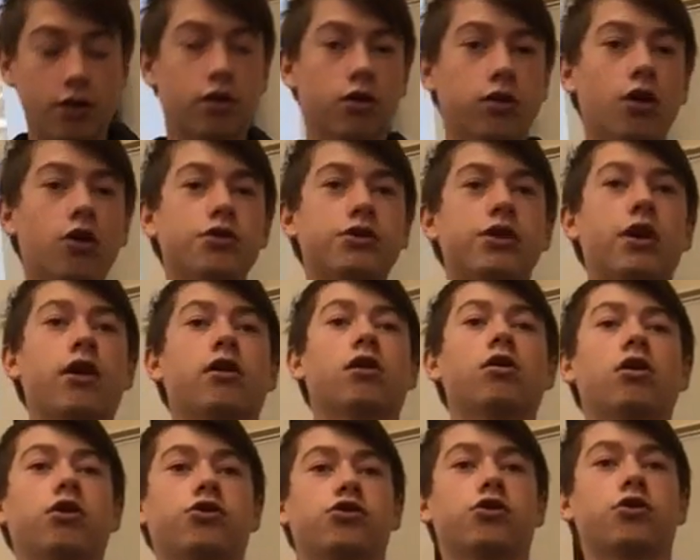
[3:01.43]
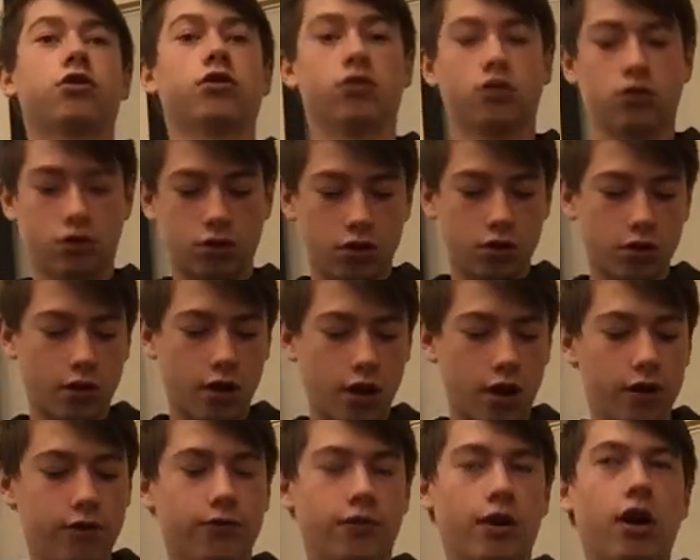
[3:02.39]
a closed ecological
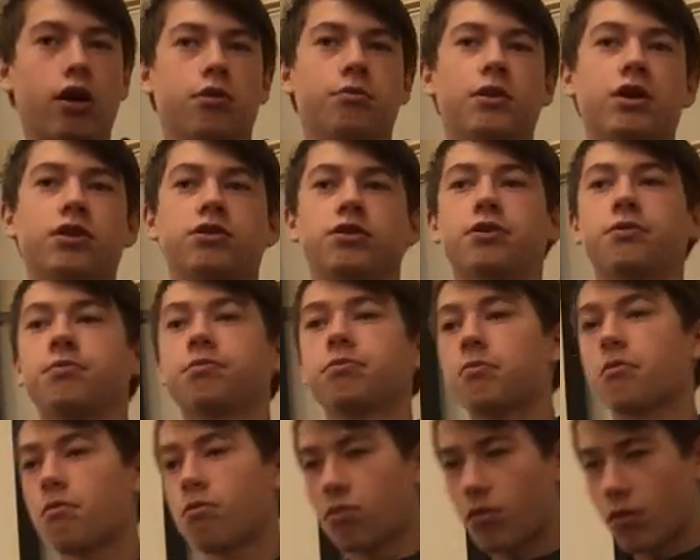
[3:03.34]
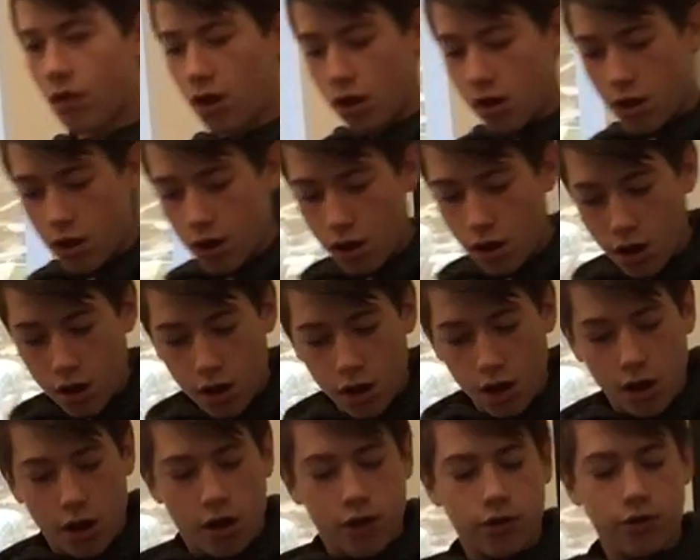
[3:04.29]
environment.
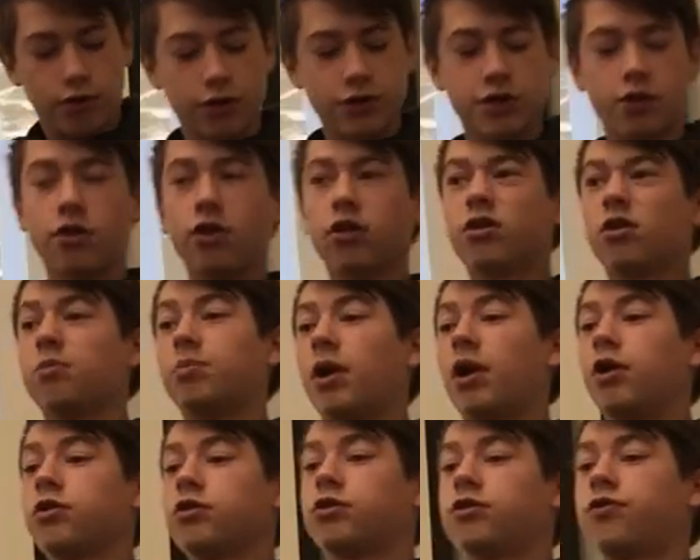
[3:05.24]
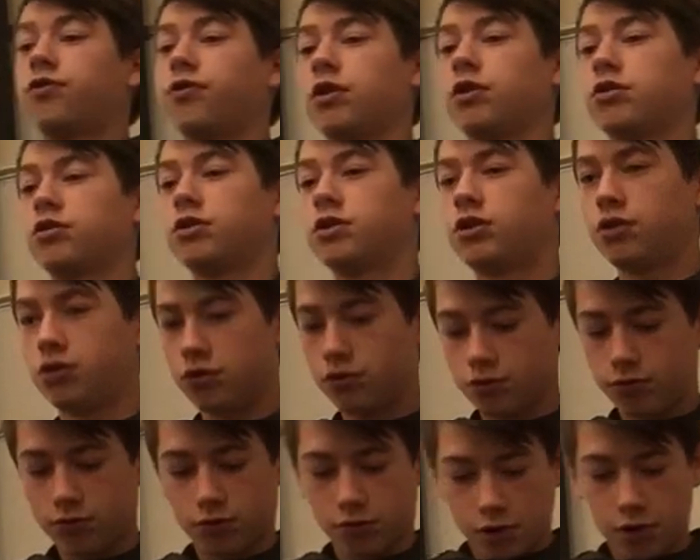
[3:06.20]
The reason that the Biosphere
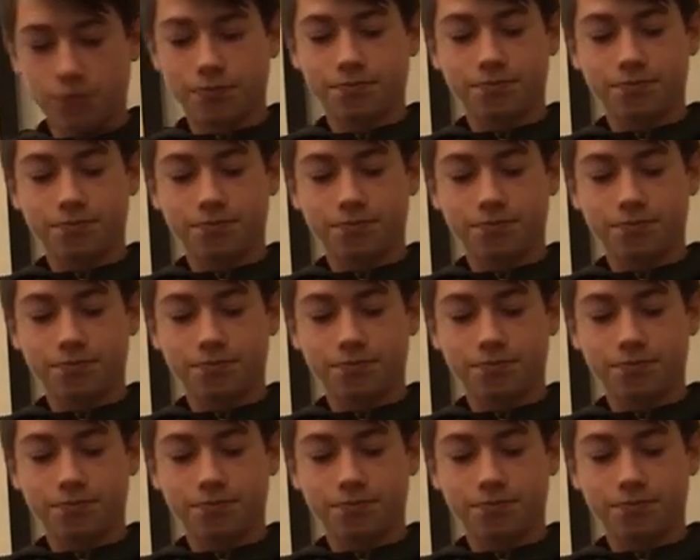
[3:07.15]
2,